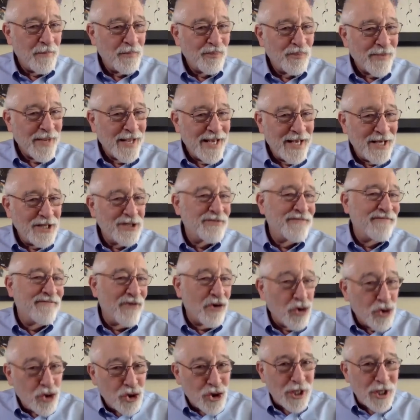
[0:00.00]
is
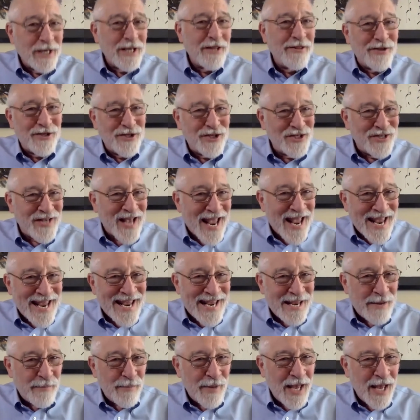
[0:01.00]
virtually the
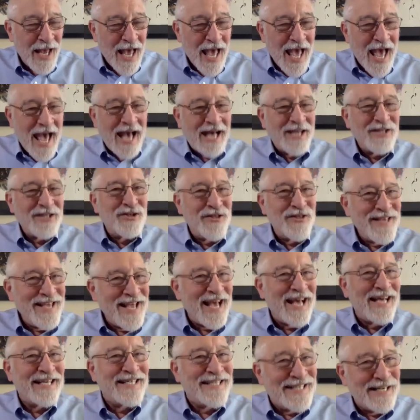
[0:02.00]
same as the
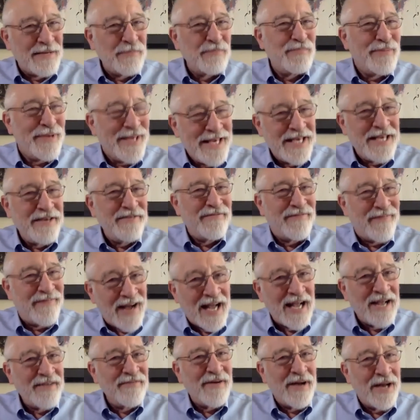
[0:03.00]
S&P
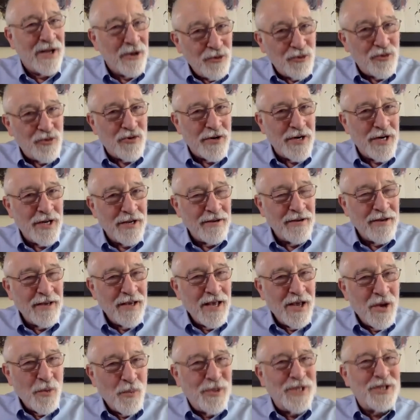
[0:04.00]
500,
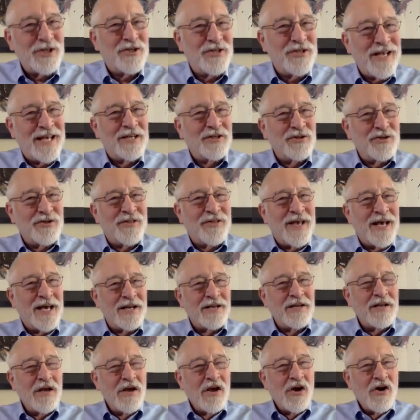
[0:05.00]
which says that
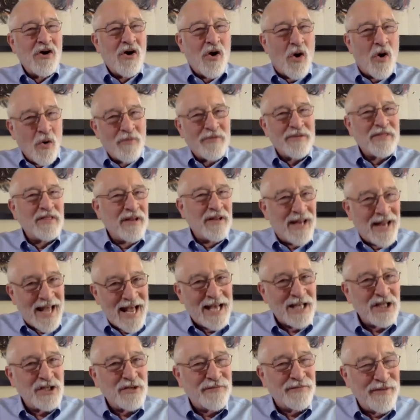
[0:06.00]
over the
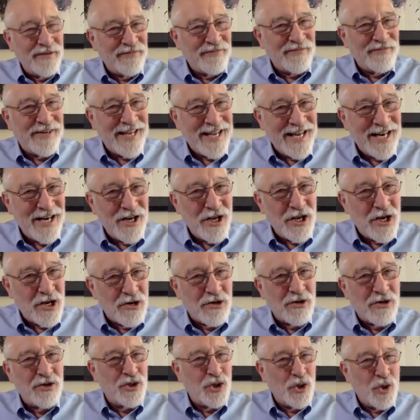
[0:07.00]
last 15
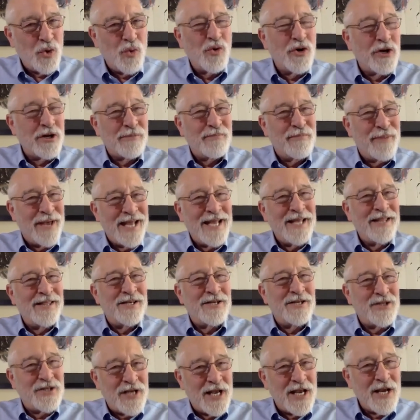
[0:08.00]
years, you would have made the
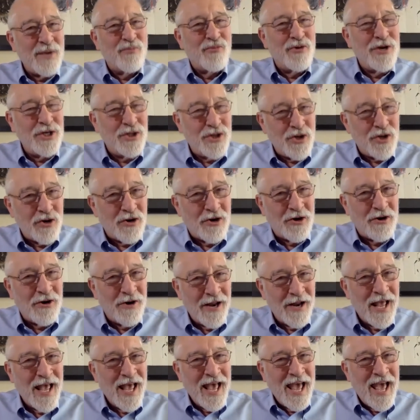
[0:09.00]
same
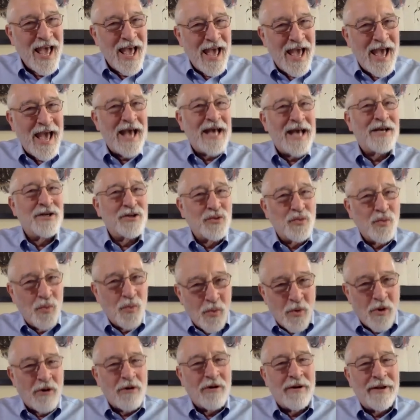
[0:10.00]
return as
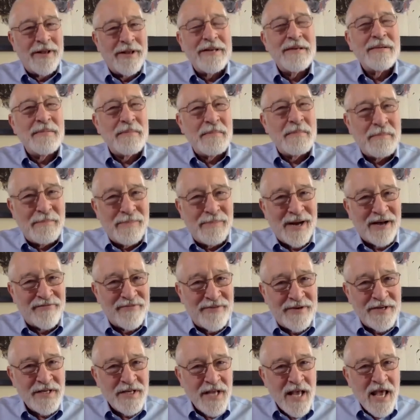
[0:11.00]
Warren
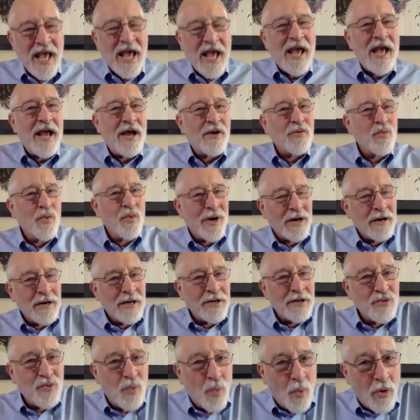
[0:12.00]
Buffett. And where
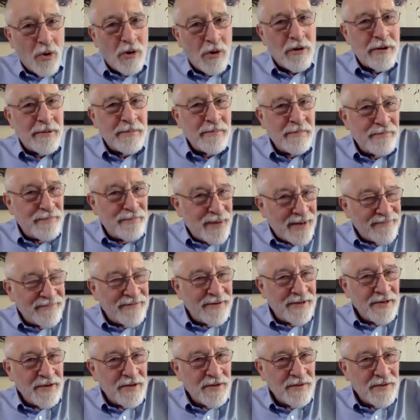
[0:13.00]
does Warren Buffett